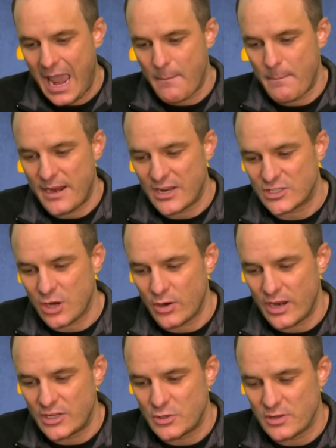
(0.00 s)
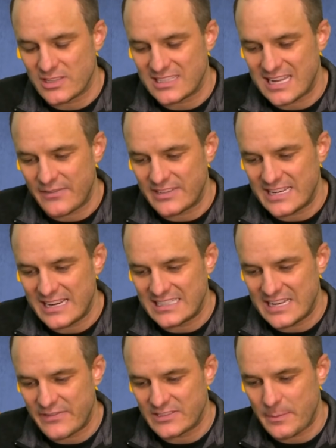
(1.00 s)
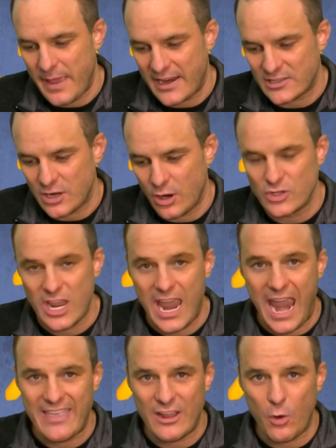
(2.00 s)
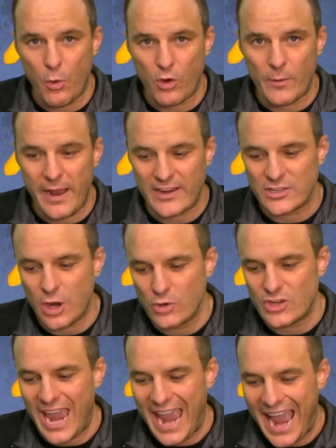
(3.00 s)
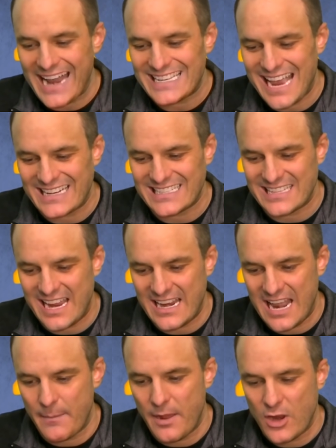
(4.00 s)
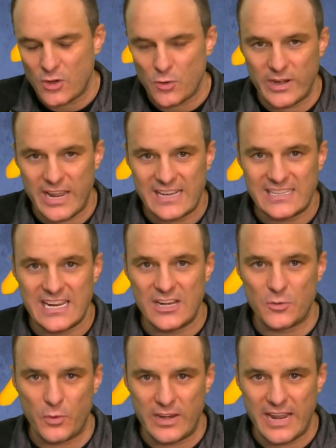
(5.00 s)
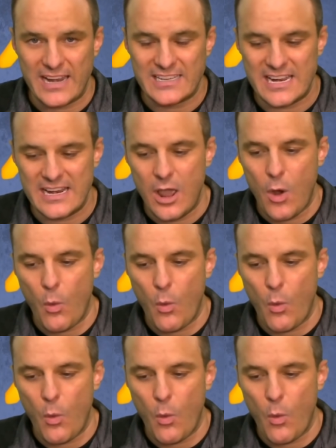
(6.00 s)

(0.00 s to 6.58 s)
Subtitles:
Minnesota in 2017 as defensive backs coach, and then cornerbacks coach at Texas A&M 2018, 2019.